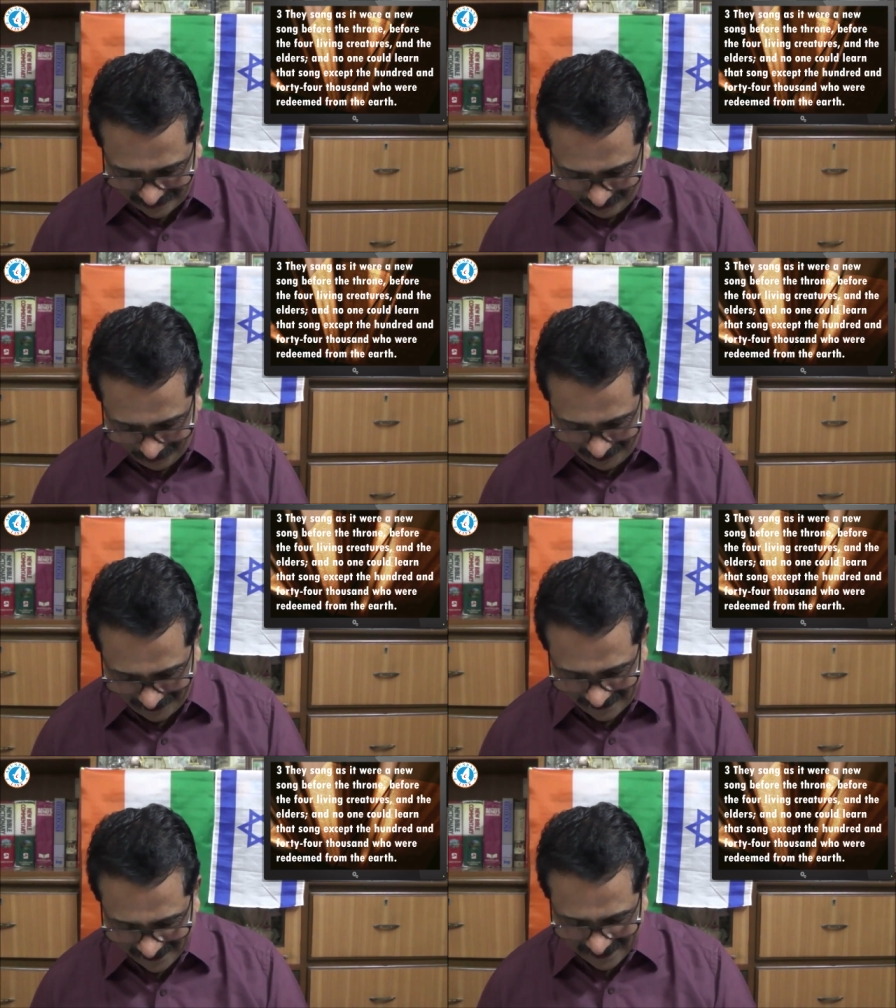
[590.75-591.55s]
the
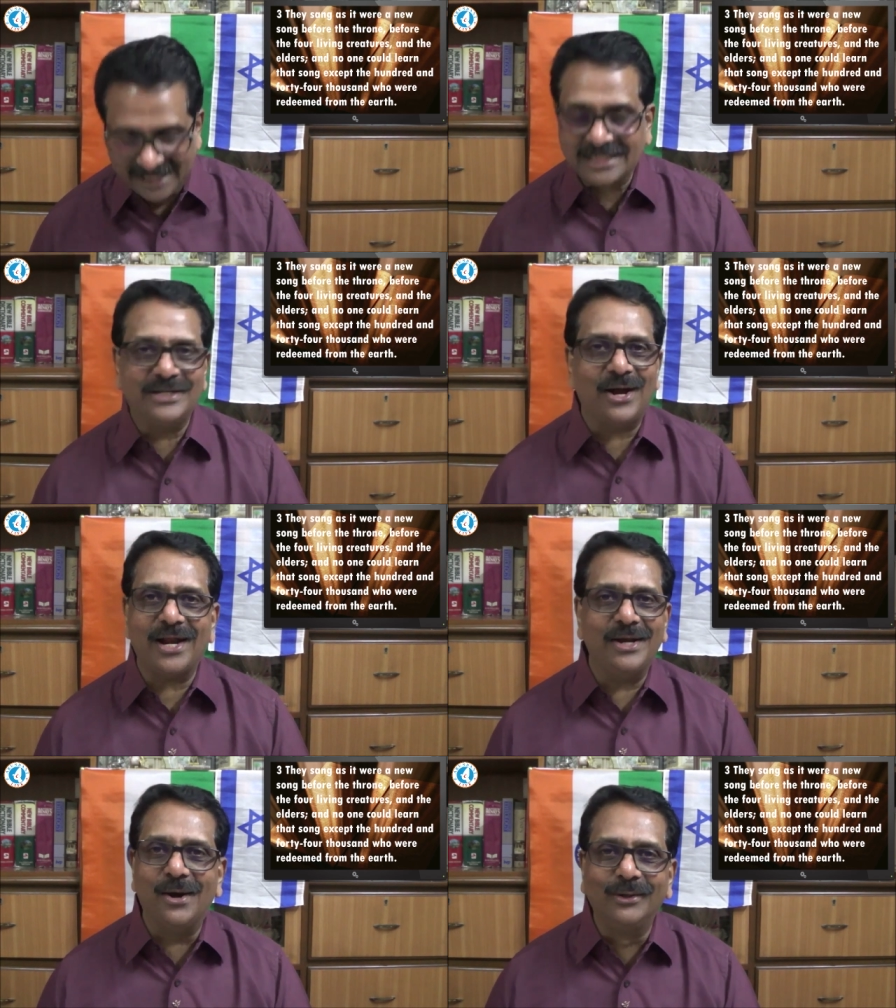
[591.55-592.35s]
Lord. It's not
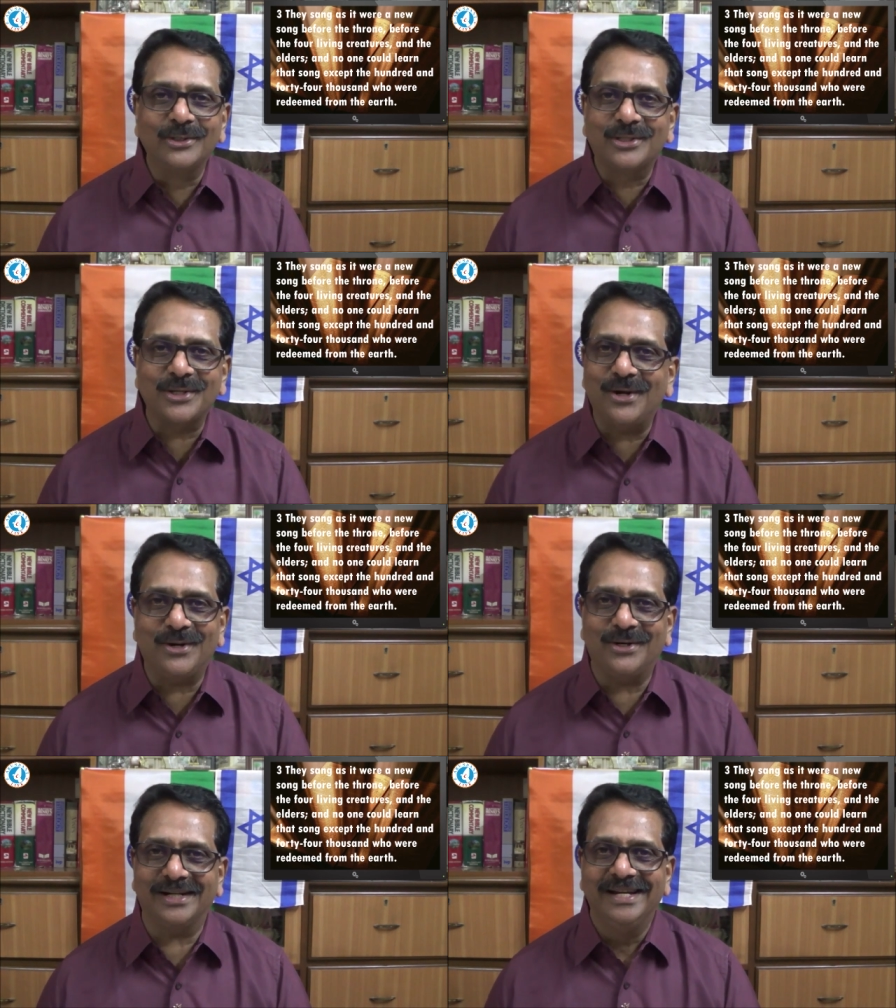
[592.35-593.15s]
an old
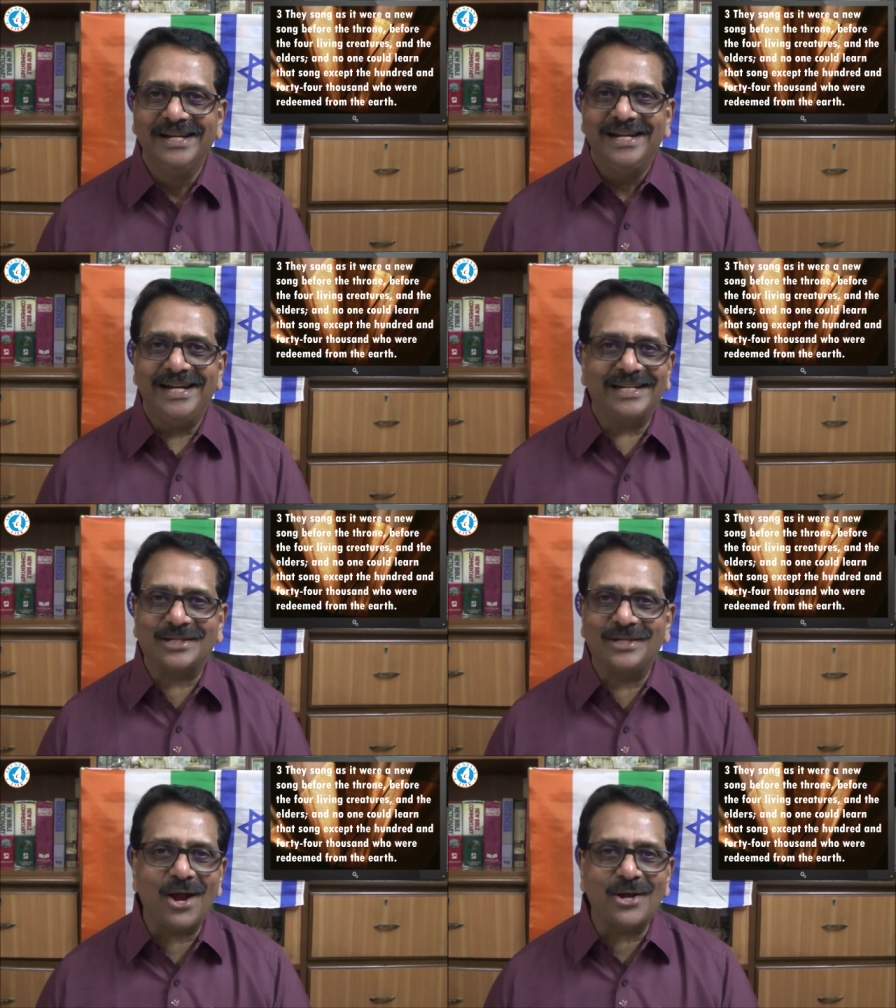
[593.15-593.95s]
song.
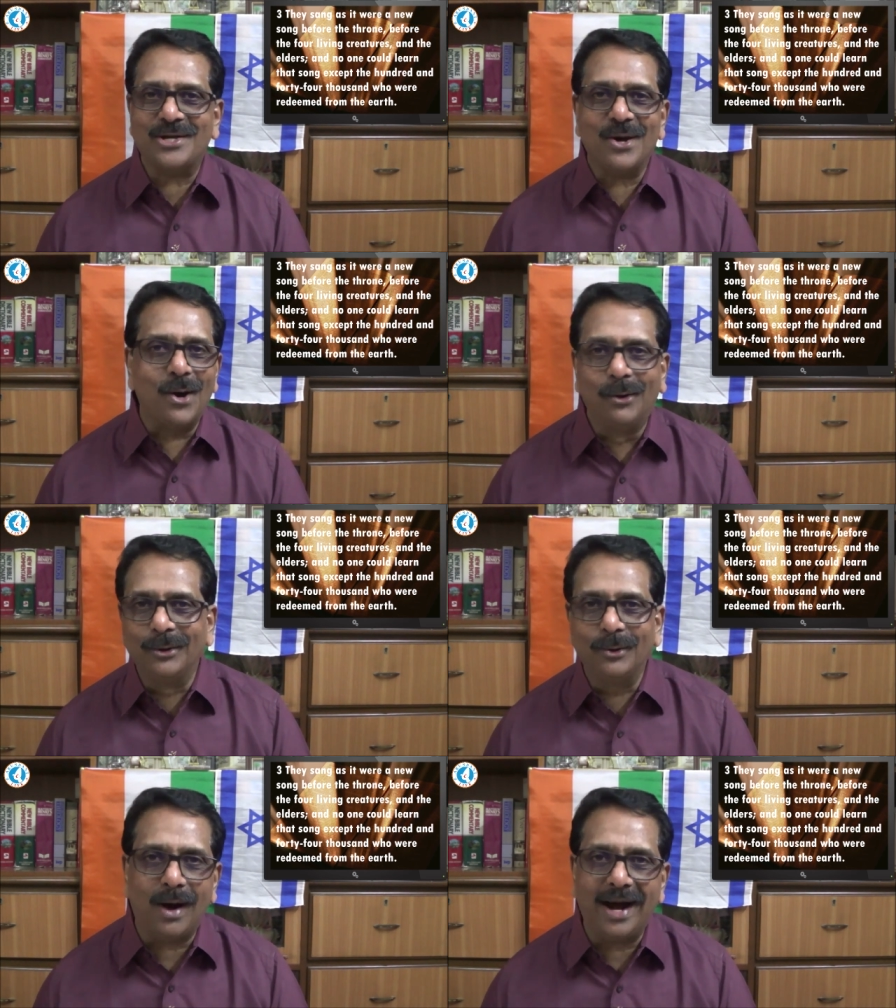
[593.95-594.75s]
It's not
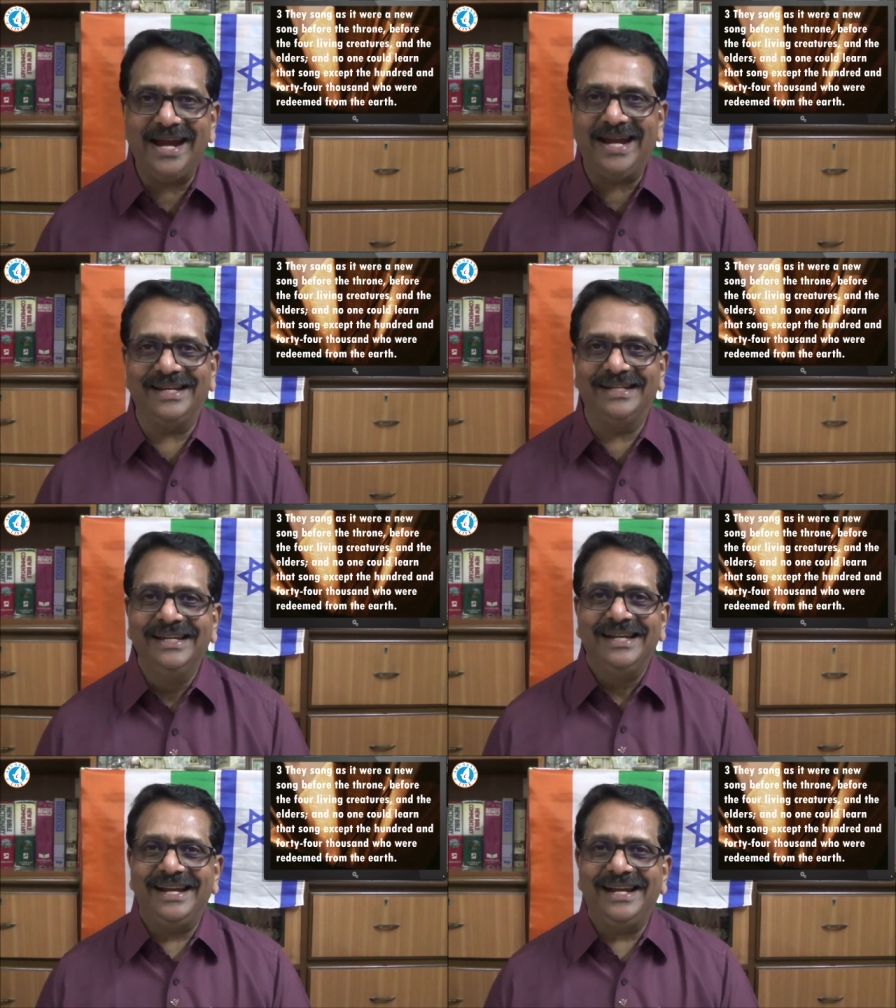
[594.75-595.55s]
old wine.
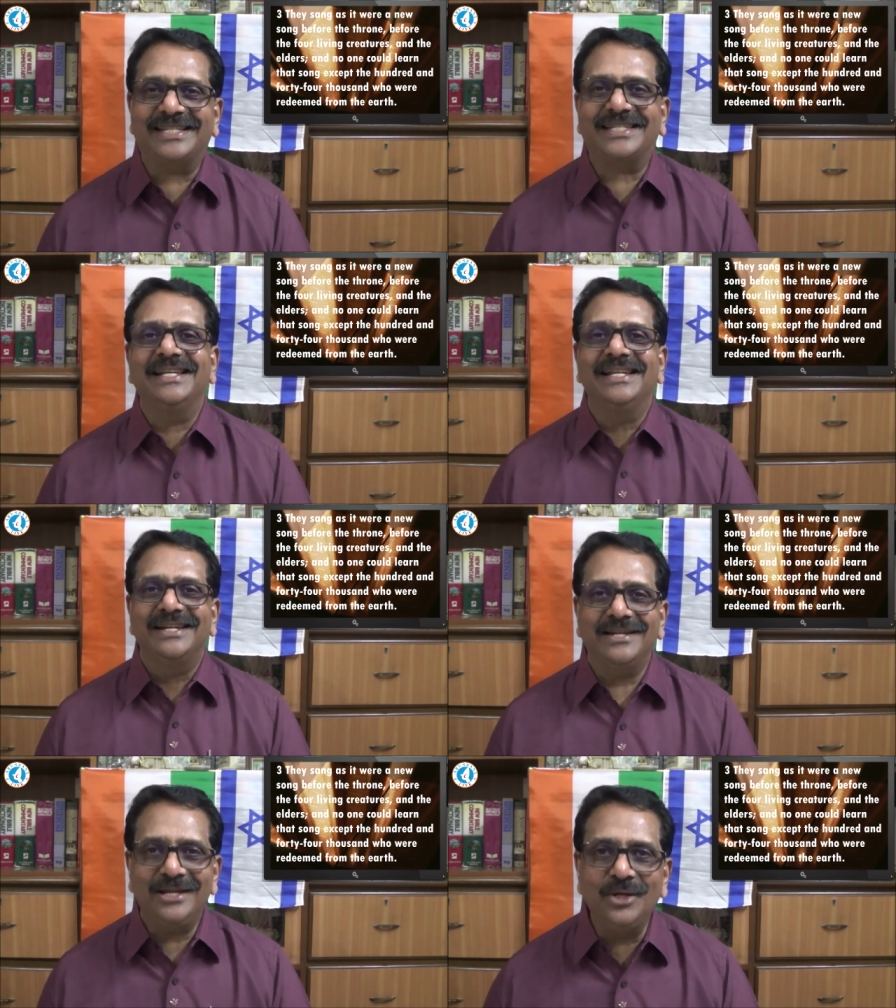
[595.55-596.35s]
It's
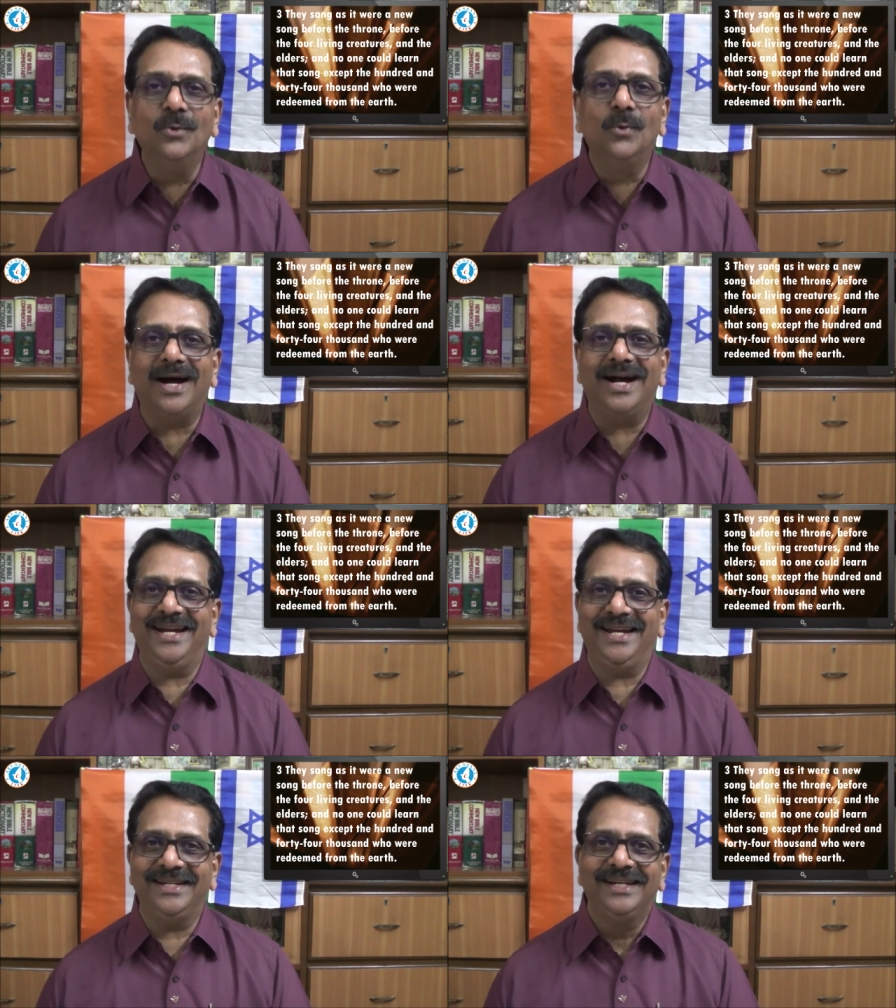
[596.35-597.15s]
new
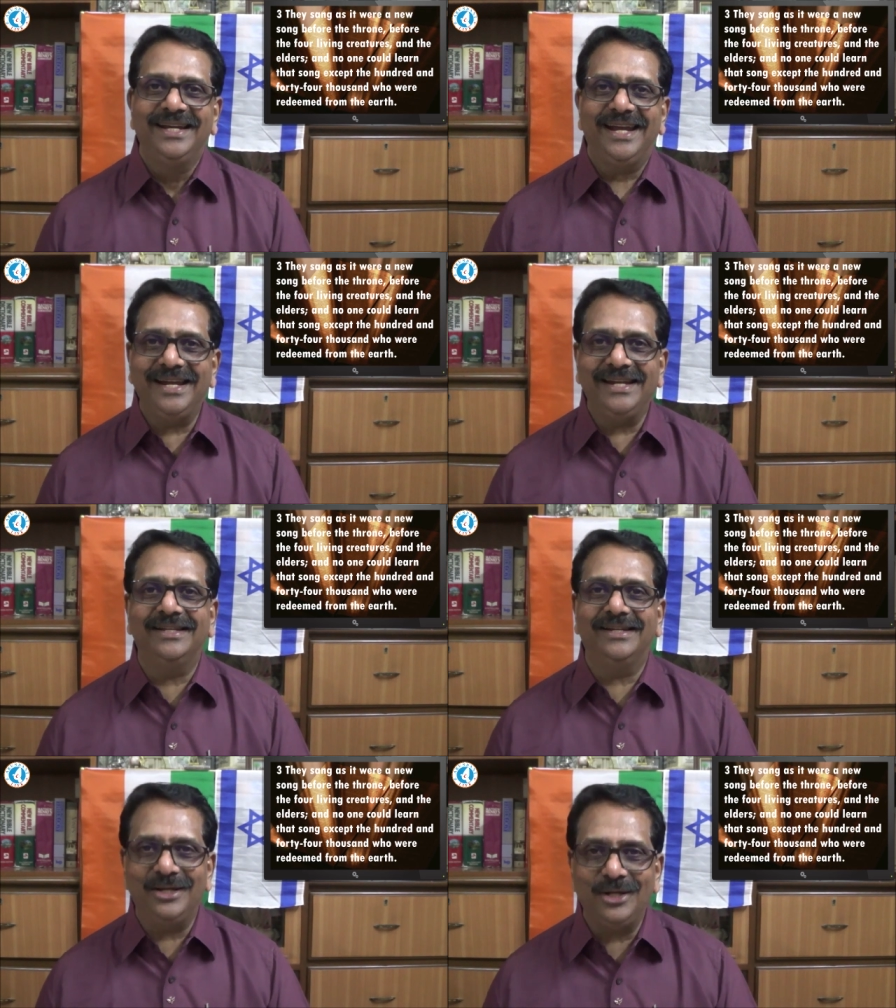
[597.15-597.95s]
wine in
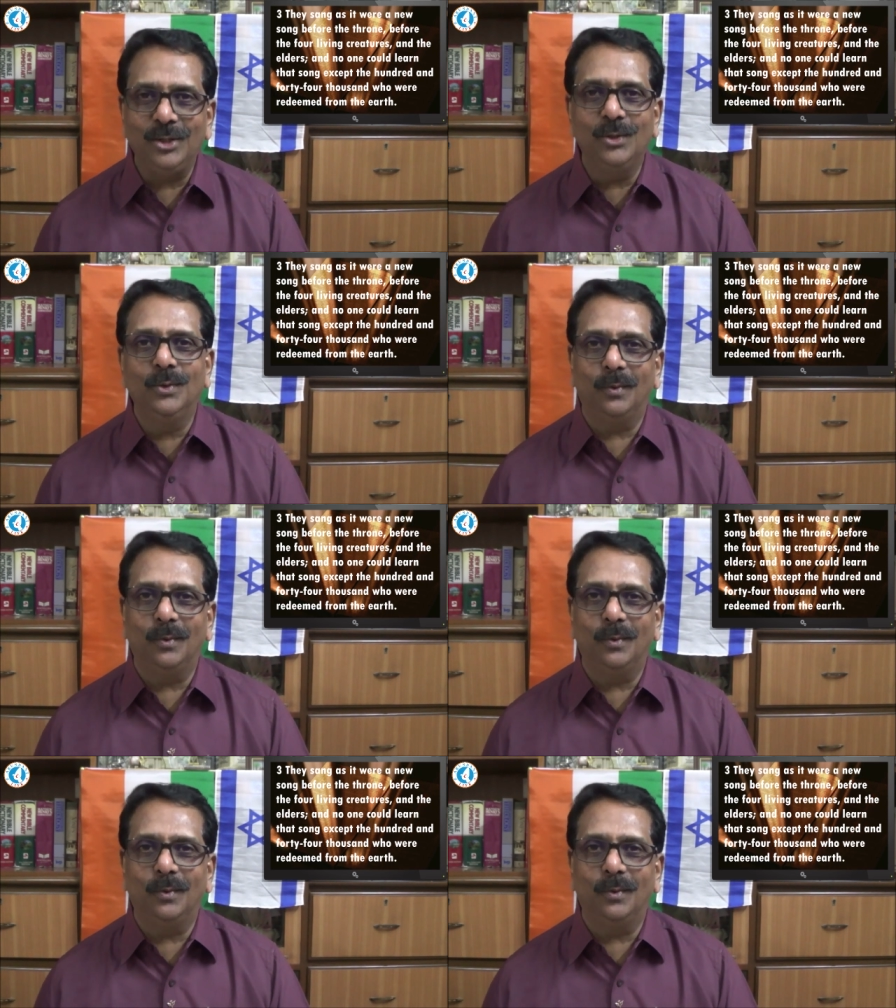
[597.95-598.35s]
the new